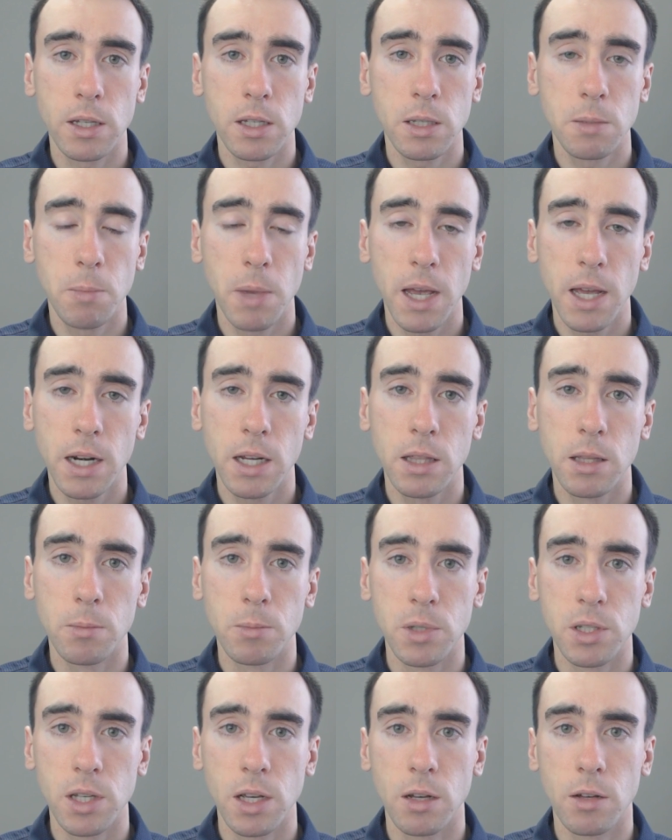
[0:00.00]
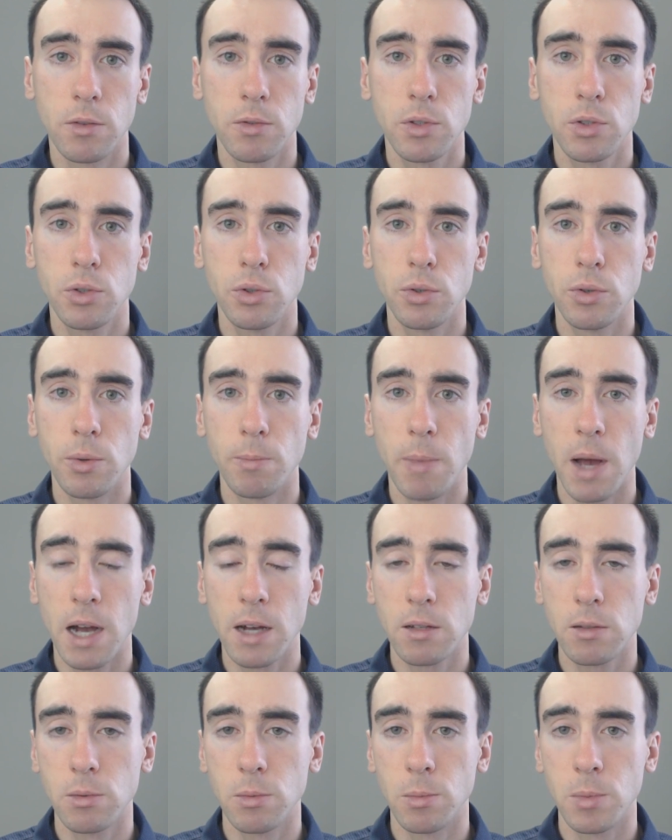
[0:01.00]
expanded themselves to a
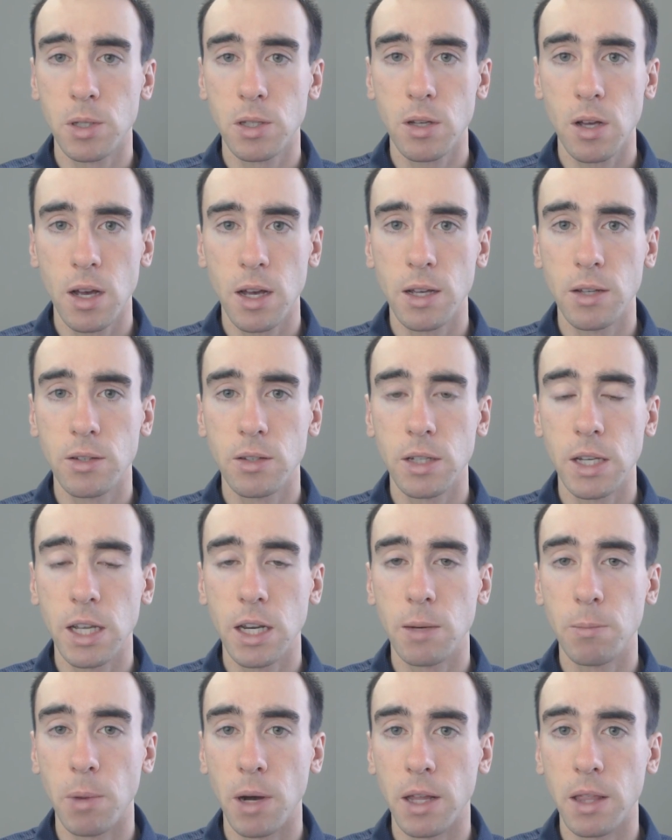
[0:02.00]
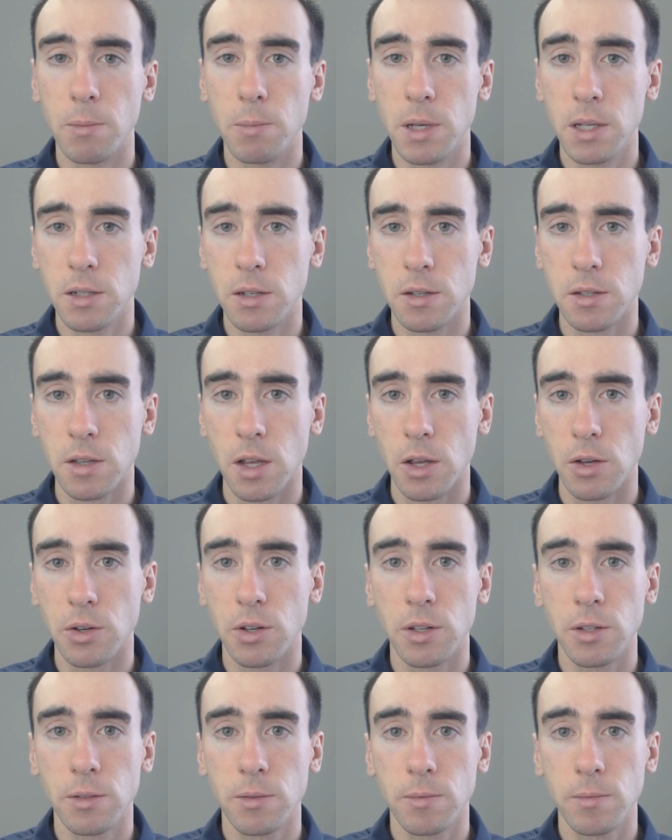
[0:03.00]
maximum size needed by the business
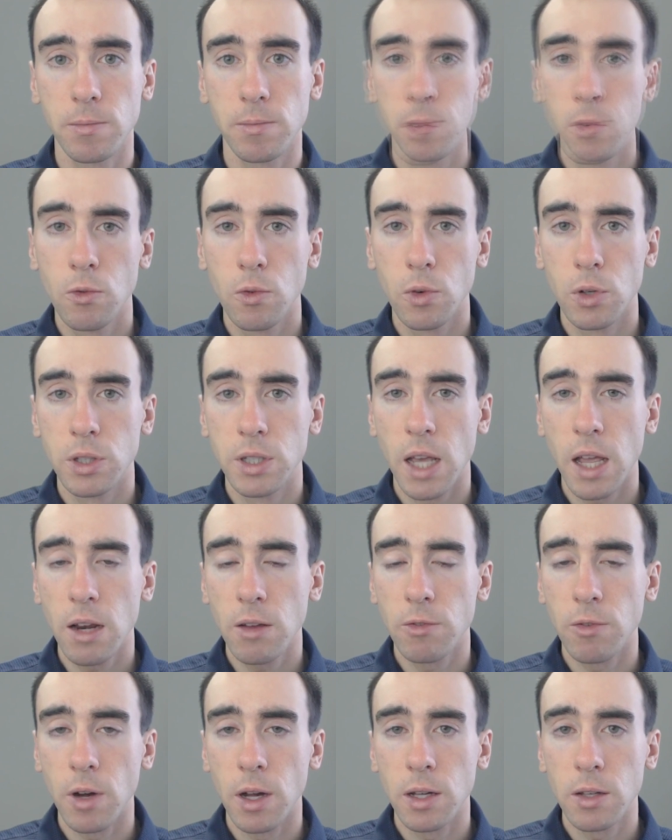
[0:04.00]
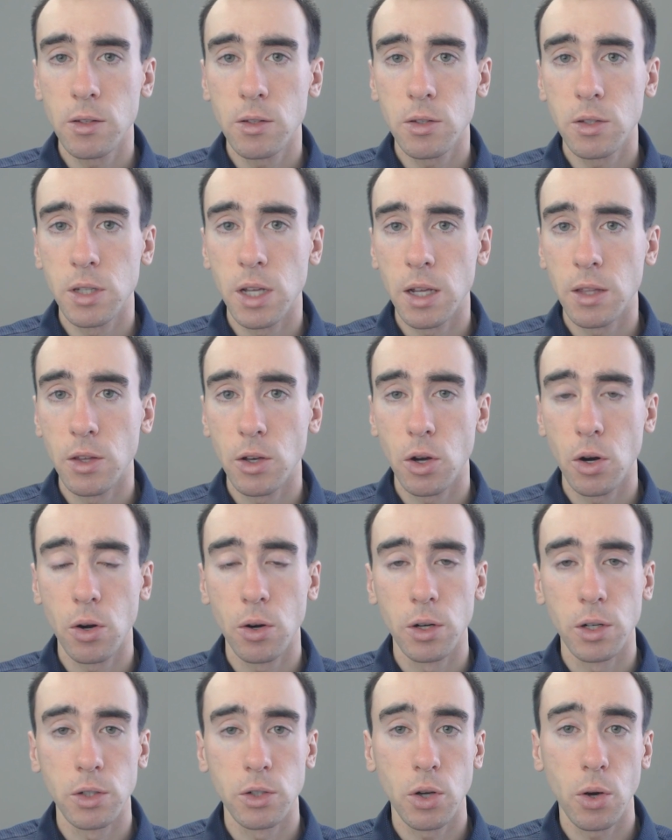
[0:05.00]
cycle. For data files, take the
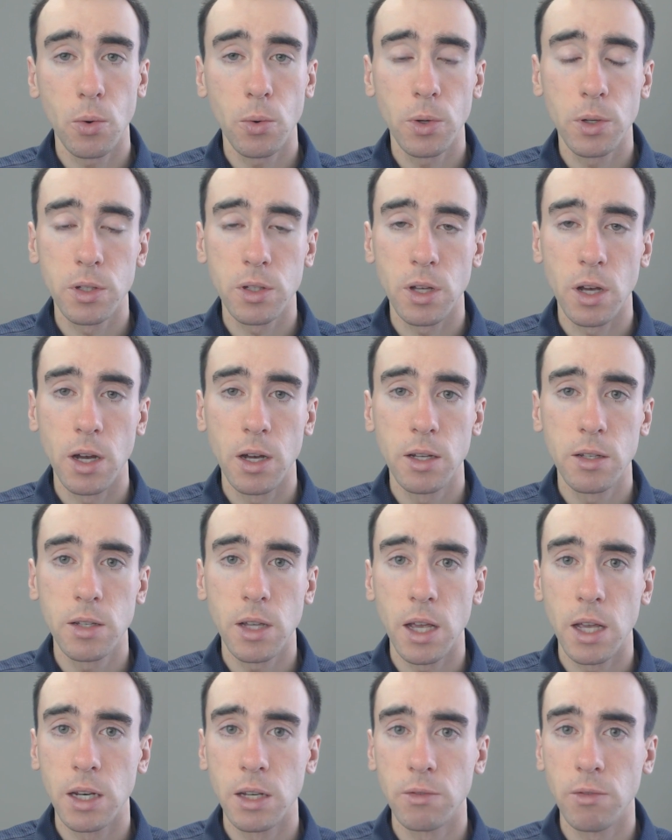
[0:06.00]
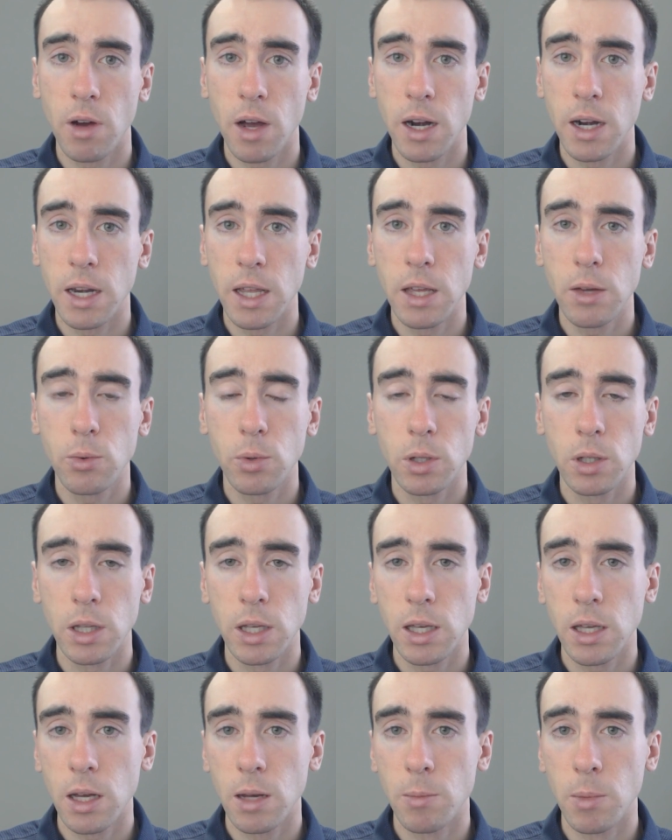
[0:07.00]
current total size and divide it
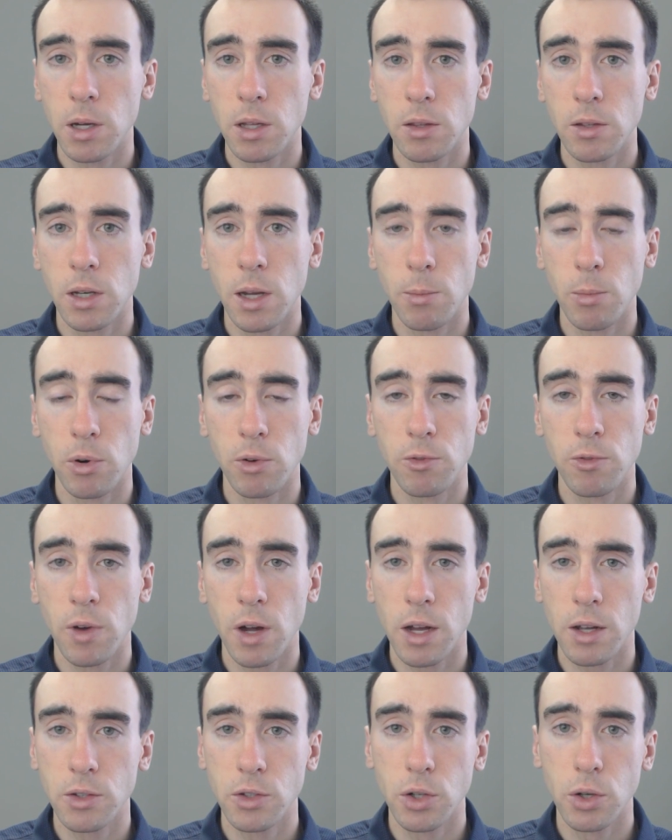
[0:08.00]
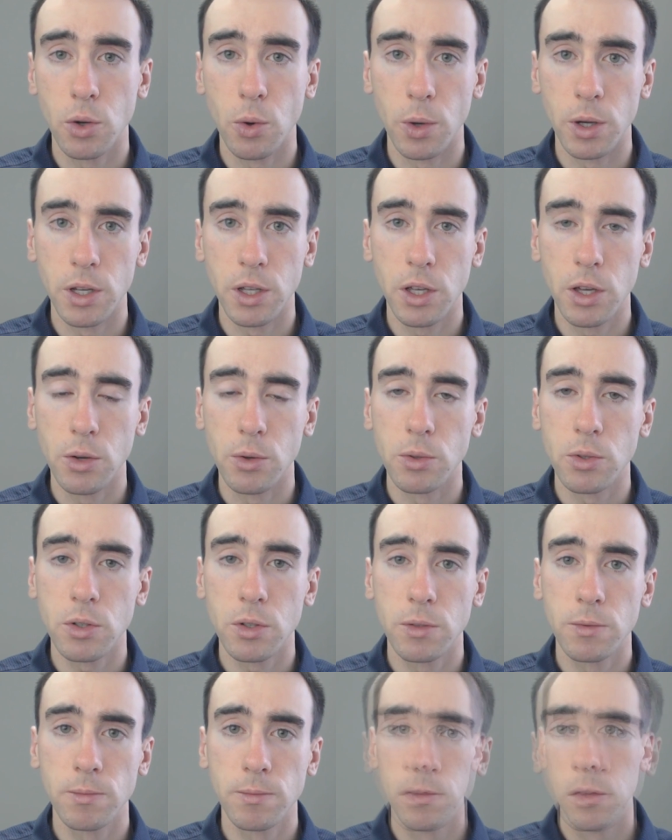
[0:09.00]
equally among the number of files you're going to
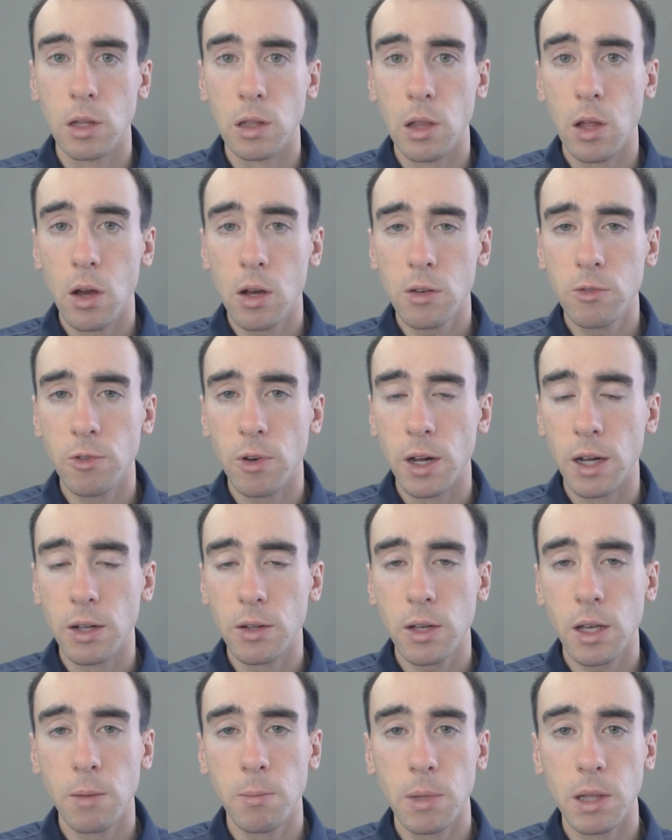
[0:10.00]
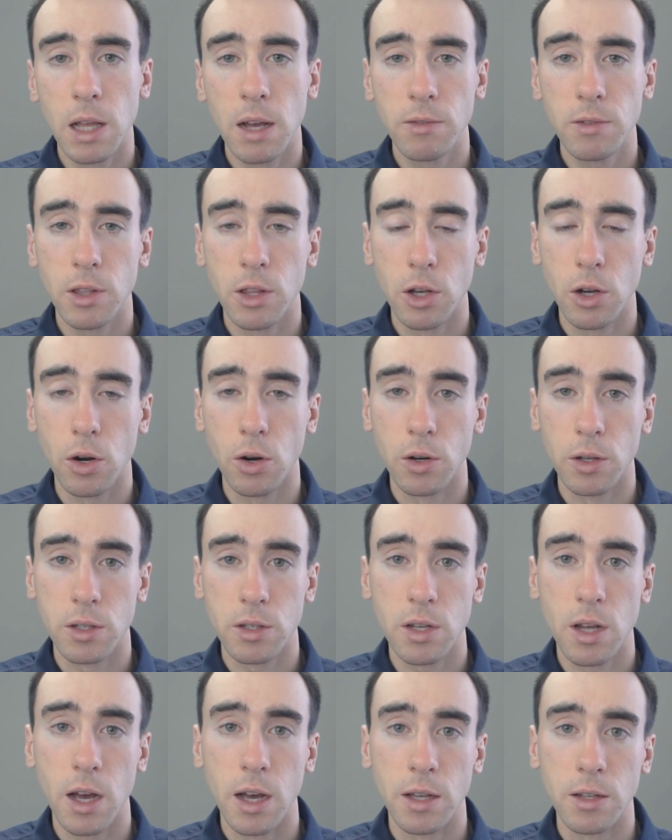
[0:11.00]
use. The log file can be left at the current
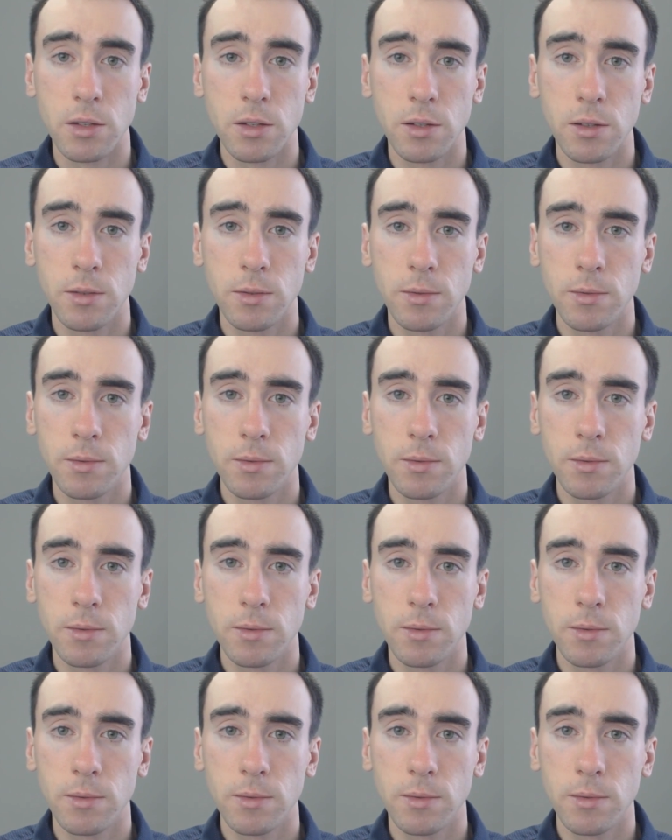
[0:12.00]
size.